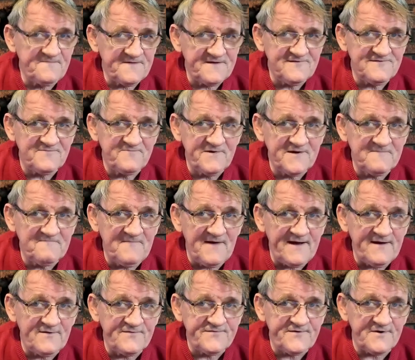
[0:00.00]
These big
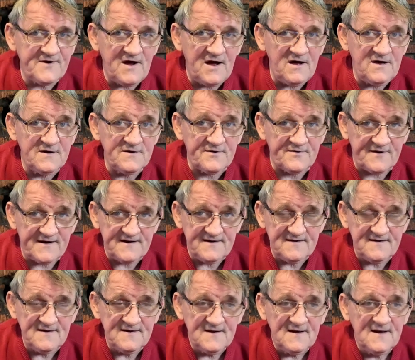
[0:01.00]
males are hungry,
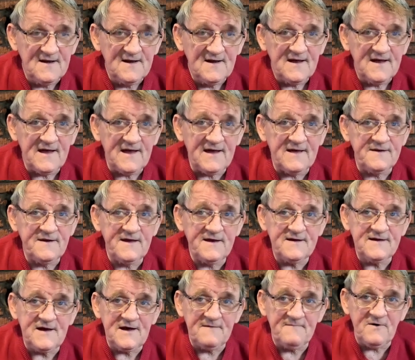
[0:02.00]
and
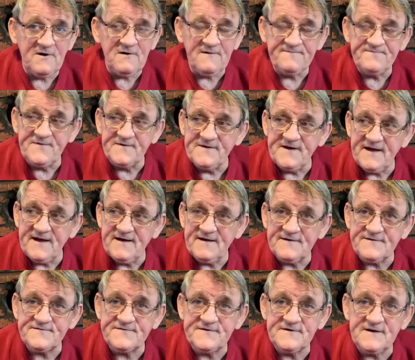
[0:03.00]
they come off the
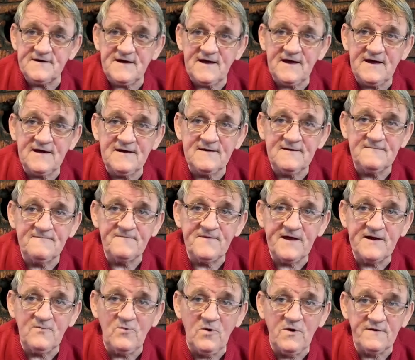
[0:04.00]
nest and
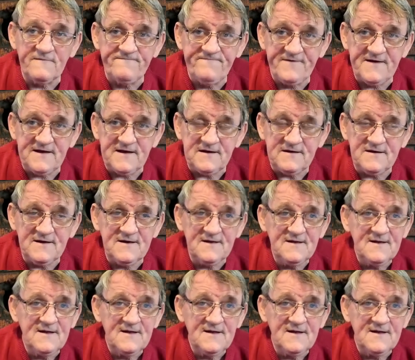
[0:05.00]
they want to feed.